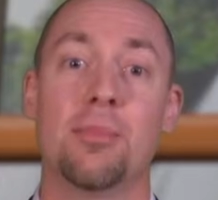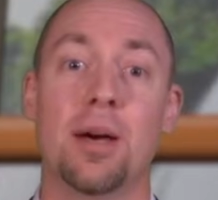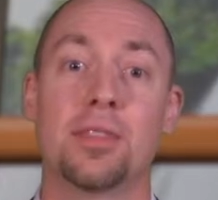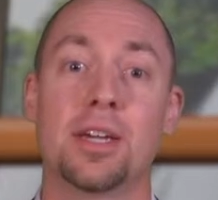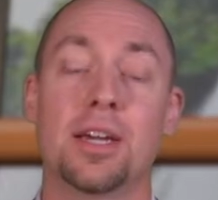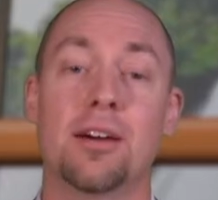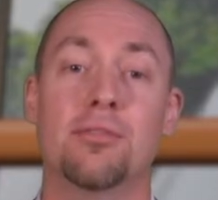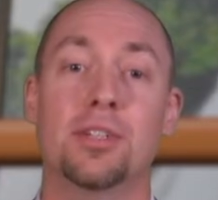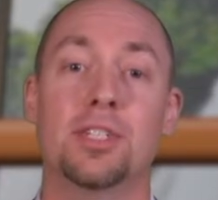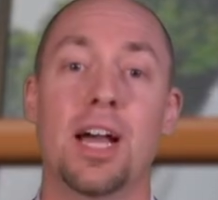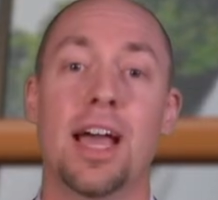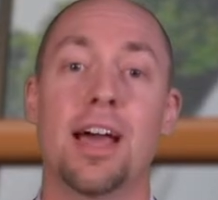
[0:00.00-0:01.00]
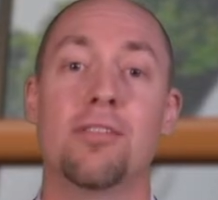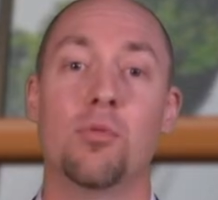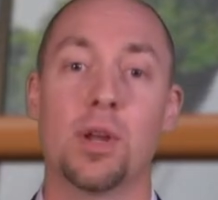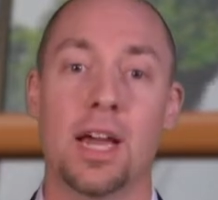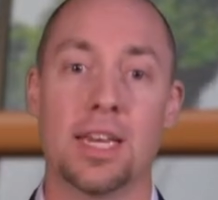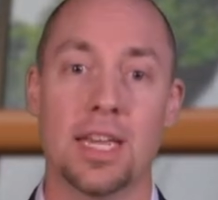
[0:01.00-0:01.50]
about the coverage I have
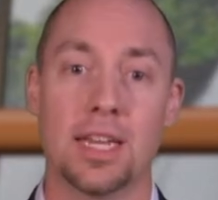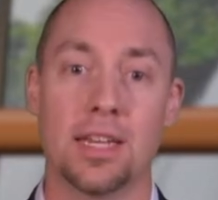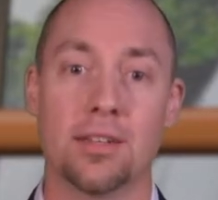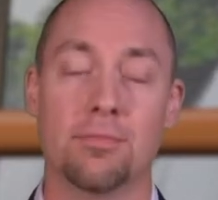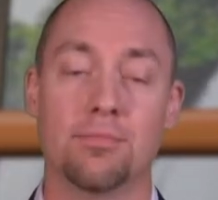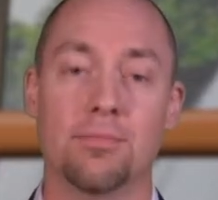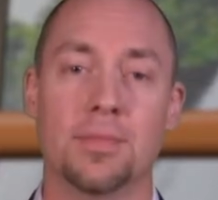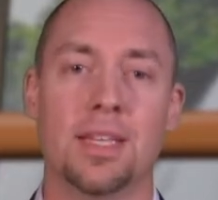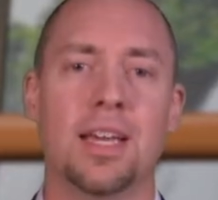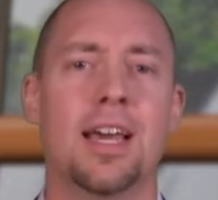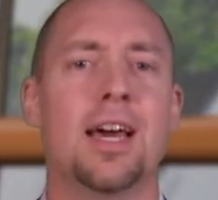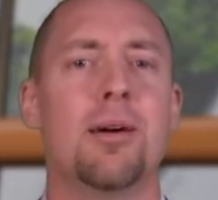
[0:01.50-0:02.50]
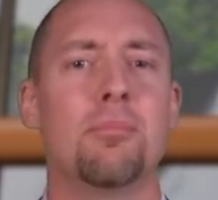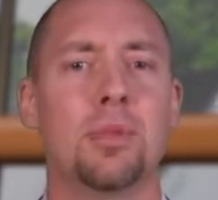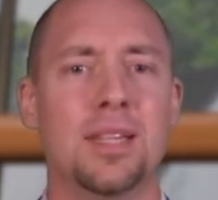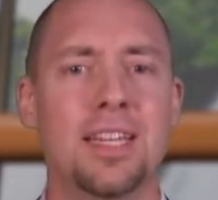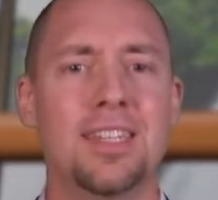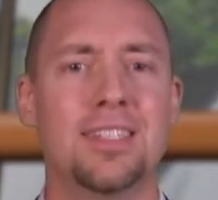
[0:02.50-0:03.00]
when I need it."
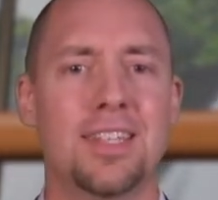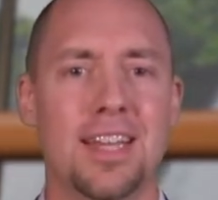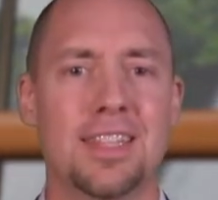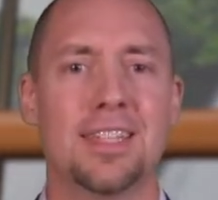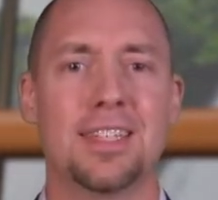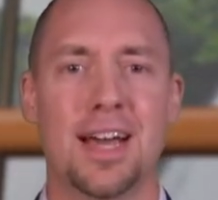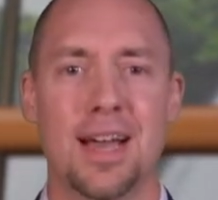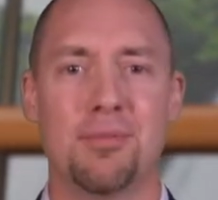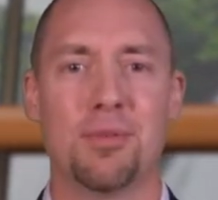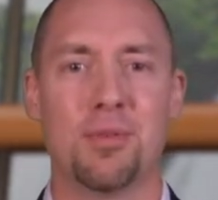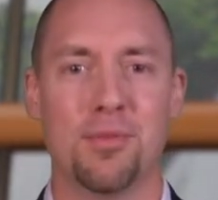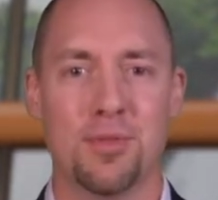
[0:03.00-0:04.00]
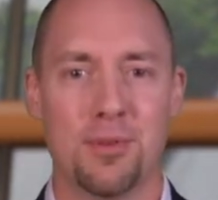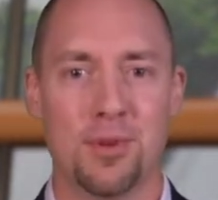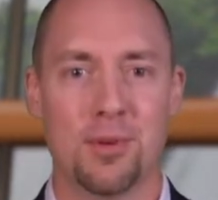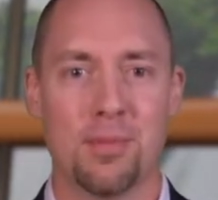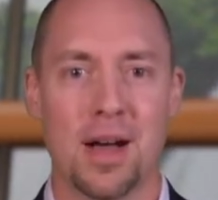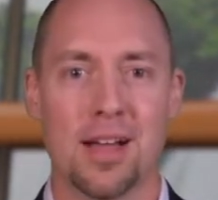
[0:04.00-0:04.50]
Please take the time to review
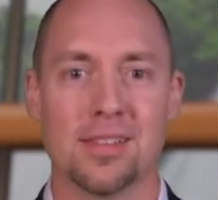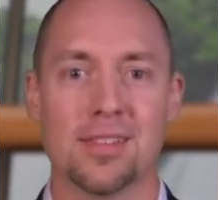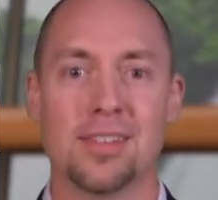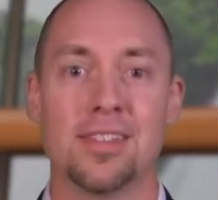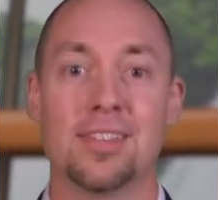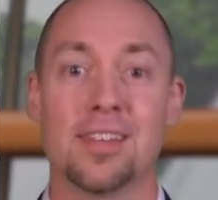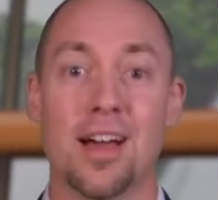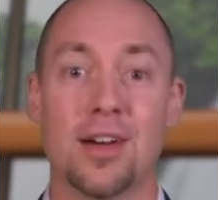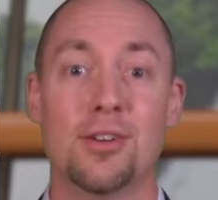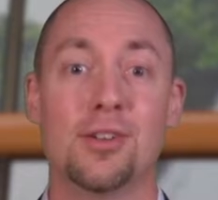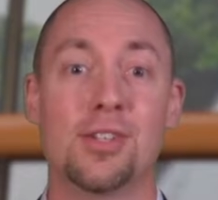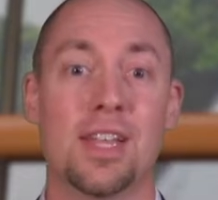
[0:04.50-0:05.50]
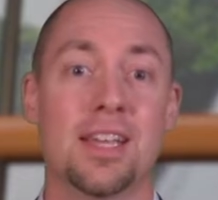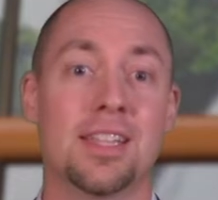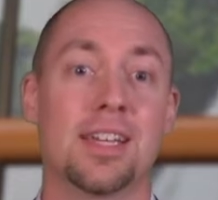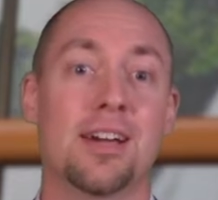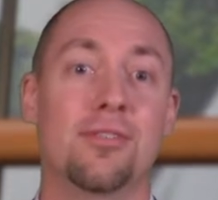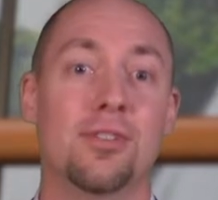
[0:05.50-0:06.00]
your policies and understand the
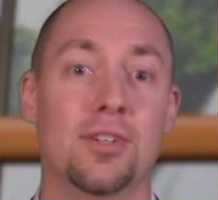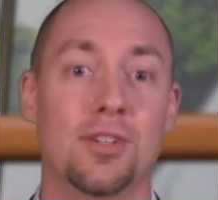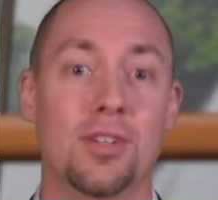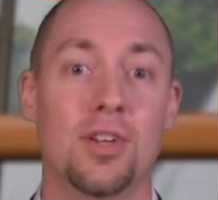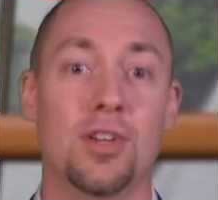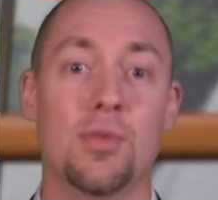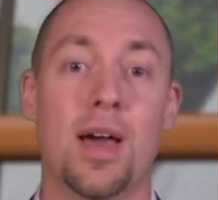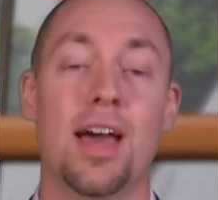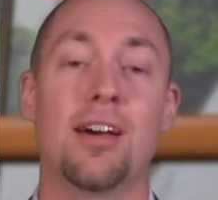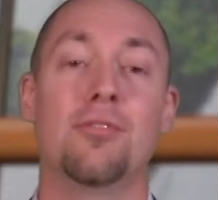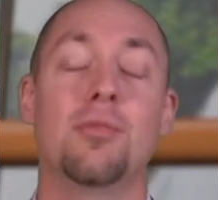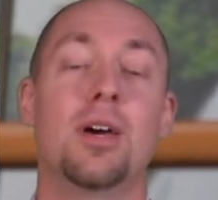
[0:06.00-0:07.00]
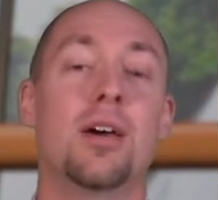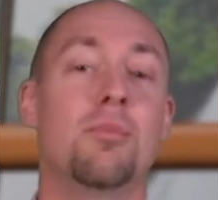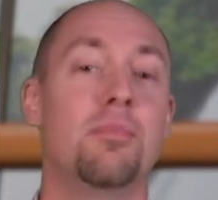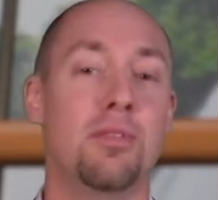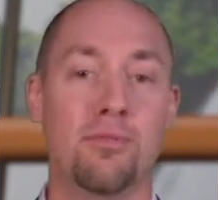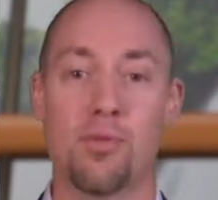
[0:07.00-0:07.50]
coverage you have
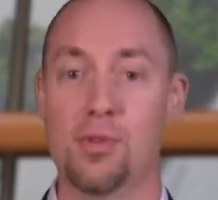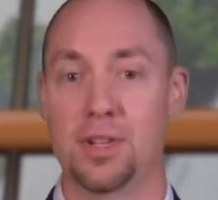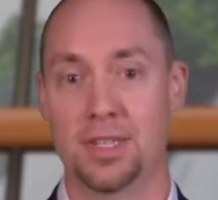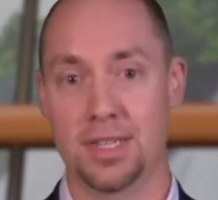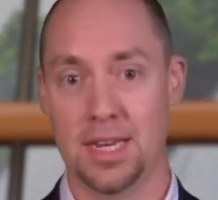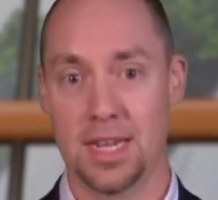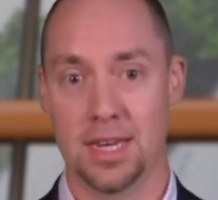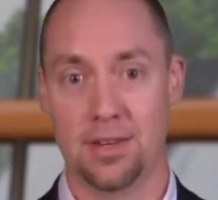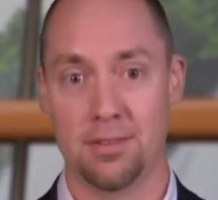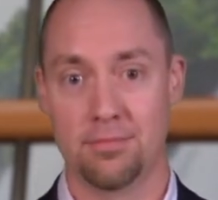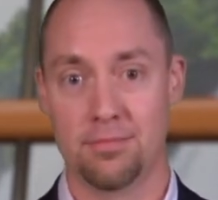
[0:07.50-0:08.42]
before it's needed.